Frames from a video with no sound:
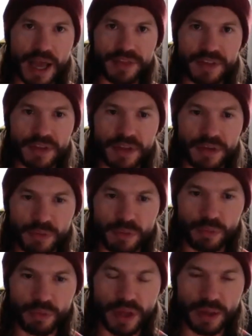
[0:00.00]
I think
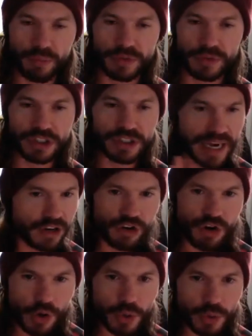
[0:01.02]
that just getting to
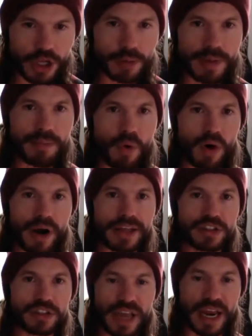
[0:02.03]
know you a little bit more
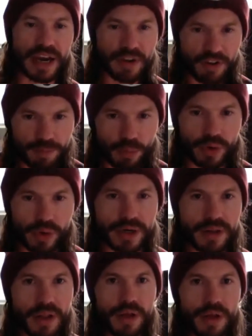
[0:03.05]
and just kind of
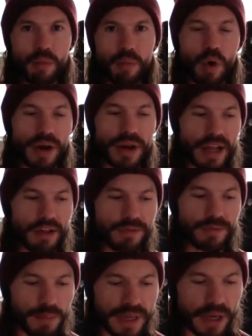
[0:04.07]
exploring what is
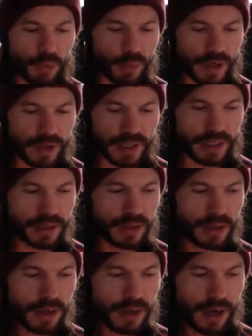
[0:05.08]
for me a
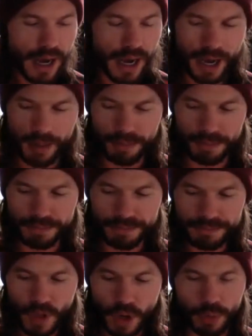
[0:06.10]
really
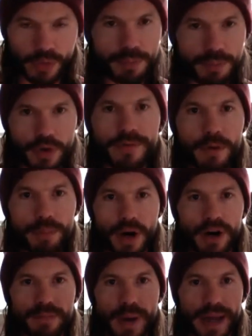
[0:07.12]
beautiful
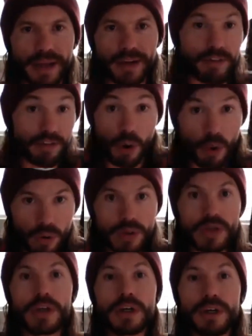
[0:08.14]
part of my
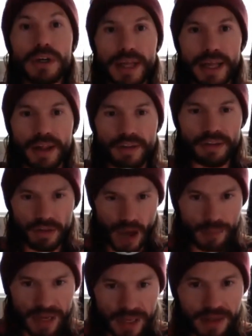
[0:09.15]
soul is
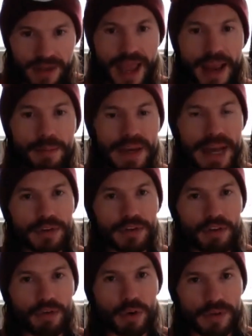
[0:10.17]
comedy, and being able
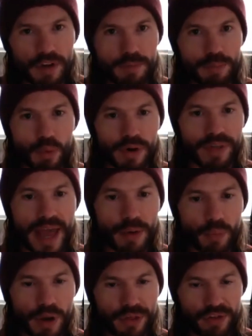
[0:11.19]
to sort of explore
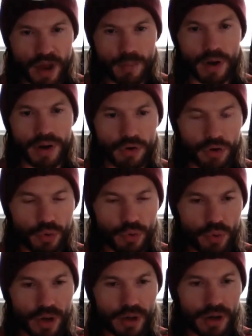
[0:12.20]
that with someone
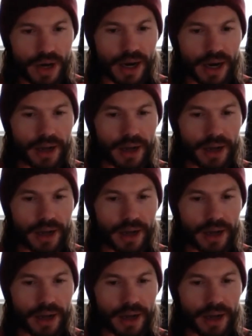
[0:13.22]
who